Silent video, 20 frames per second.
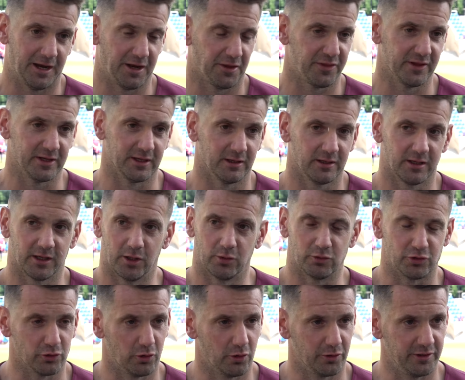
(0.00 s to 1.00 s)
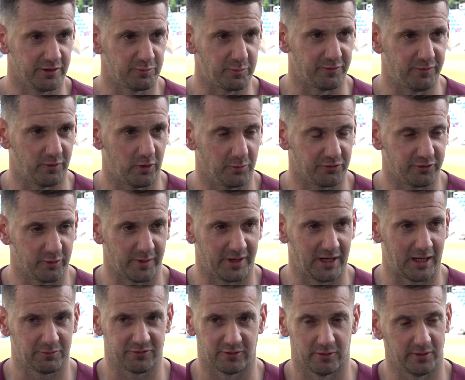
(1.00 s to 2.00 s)
and I think you know Jordan's performance has been
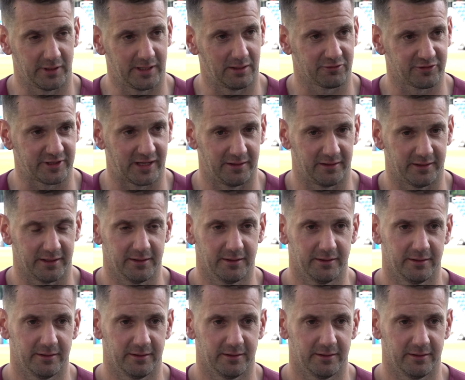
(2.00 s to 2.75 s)
absolutely outstanding.